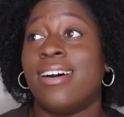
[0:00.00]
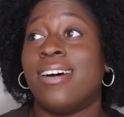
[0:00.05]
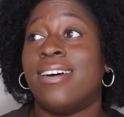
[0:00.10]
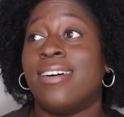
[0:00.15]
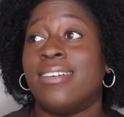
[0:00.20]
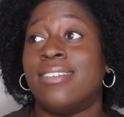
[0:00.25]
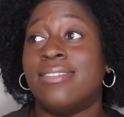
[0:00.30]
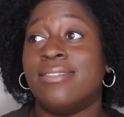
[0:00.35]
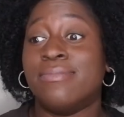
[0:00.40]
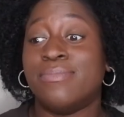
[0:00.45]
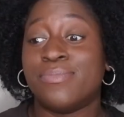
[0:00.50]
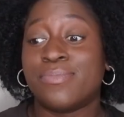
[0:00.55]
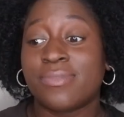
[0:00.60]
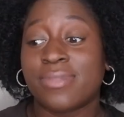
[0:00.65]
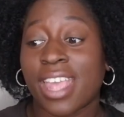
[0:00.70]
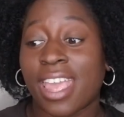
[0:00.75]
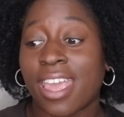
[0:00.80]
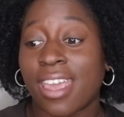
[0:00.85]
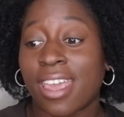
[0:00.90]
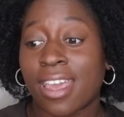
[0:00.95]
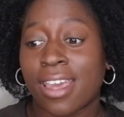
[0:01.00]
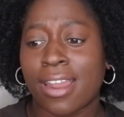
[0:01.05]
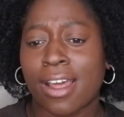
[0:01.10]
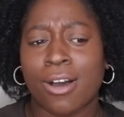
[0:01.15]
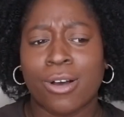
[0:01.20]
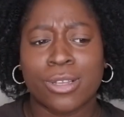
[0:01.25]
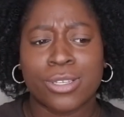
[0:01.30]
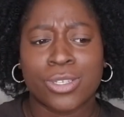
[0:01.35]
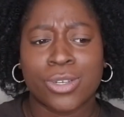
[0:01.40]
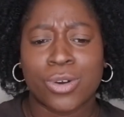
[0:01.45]
Um, and I
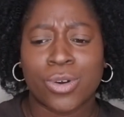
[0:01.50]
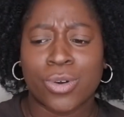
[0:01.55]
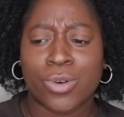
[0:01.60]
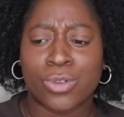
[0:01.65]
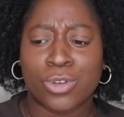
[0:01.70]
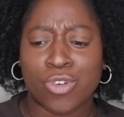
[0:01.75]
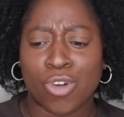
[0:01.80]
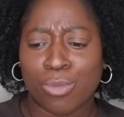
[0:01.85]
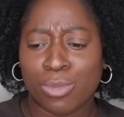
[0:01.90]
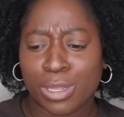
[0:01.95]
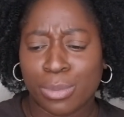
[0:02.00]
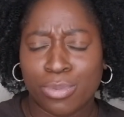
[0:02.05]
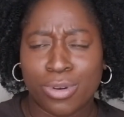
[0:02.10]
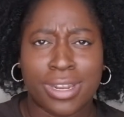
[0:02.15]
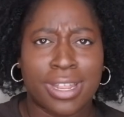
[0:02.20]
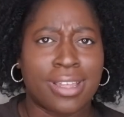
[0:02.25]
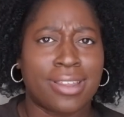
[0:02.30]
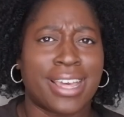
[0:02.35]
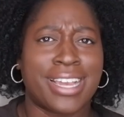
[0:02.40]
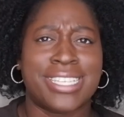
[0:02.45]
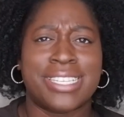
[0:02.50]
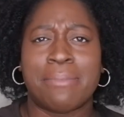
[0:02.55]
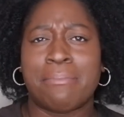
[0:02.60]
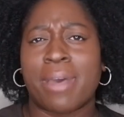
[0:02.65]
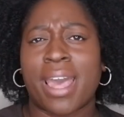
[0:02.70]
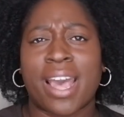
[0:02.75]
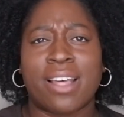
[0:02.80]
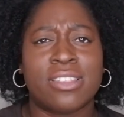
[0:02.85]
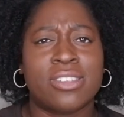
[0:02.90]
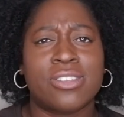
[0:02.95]
also normally put in like some
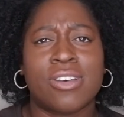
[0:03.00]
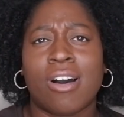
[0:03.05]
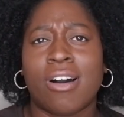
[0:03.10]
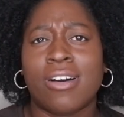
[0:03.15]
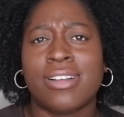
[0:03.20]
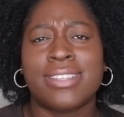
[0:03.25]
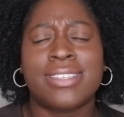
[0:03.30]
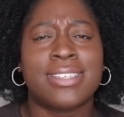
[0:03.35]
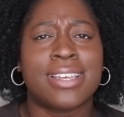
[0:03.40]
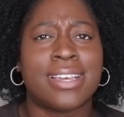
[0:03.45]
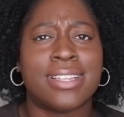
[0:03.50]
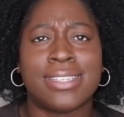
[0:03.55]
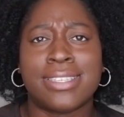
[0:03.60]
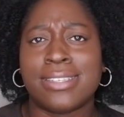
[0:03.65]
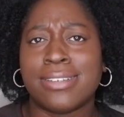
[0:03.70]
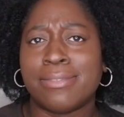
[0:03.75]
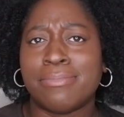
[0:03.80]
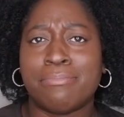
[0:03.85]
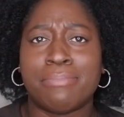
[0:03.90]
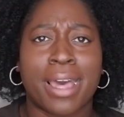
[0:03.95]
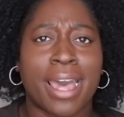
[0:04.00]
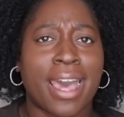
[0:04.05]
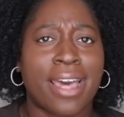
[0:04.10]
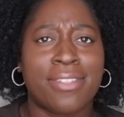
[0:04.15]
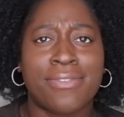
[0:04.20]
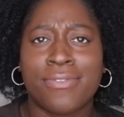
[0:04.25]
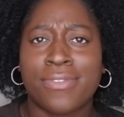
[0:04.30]
bath salts and some bath